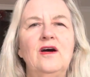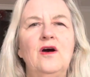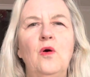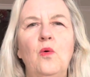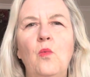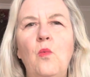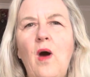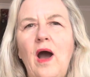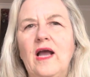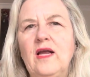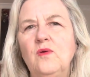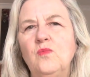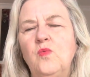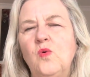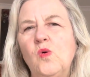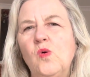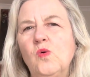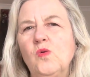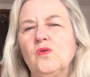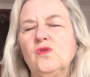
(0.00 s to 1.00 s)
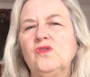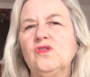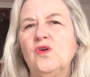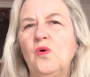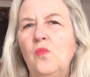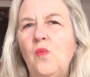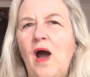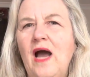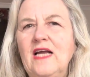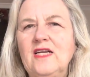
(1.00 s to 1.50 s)
White walls,
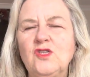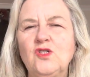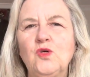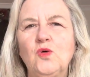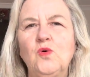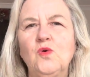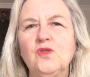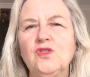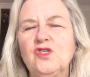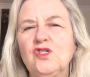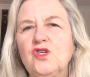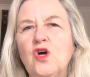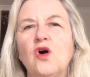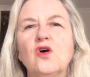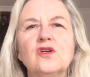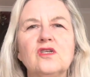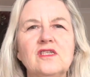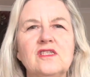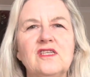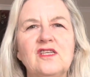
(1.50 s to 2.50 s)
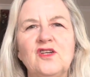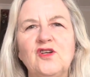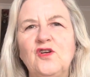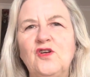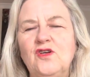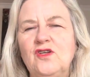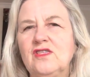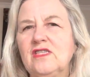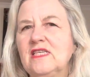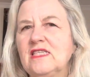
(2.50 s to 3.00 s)
white doors, doctors and
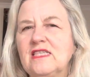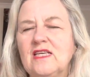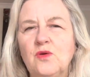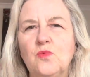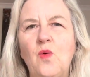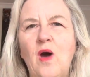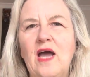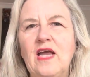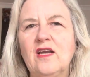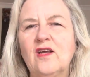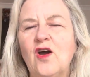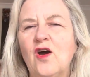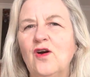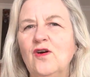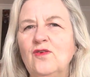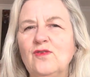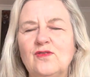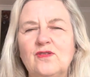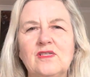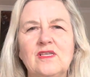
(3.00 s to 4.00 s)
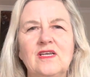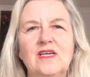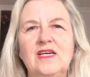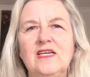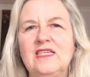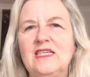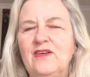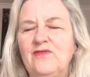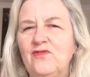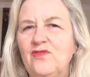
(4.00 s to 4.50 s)
nurses in white coats,
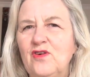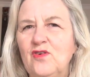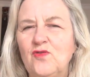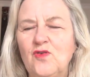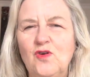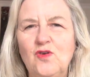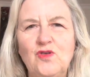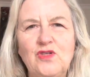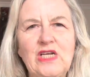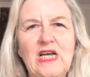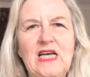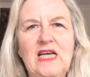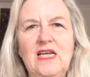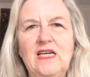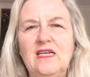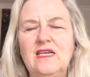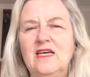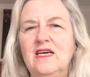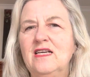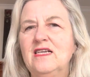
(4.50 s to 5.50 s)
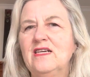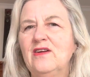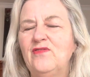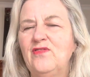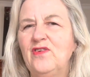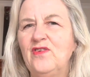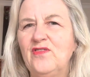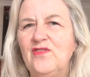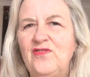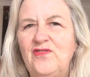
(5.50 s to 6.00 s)
different routine,
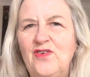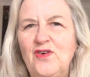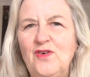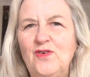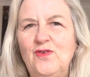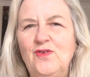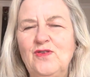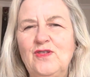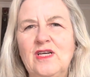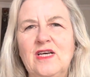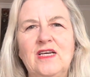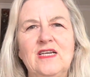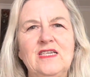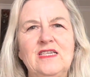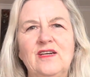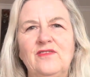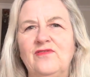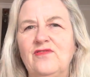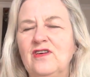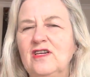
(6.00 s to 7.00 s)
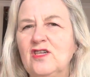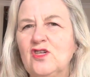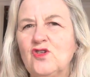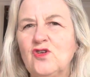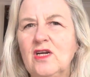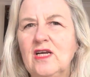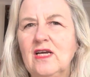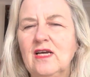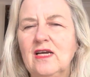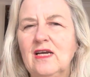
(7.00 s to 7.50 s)
different food, different
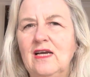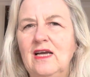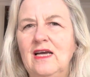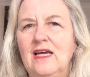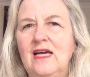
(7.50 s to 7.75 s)
drink,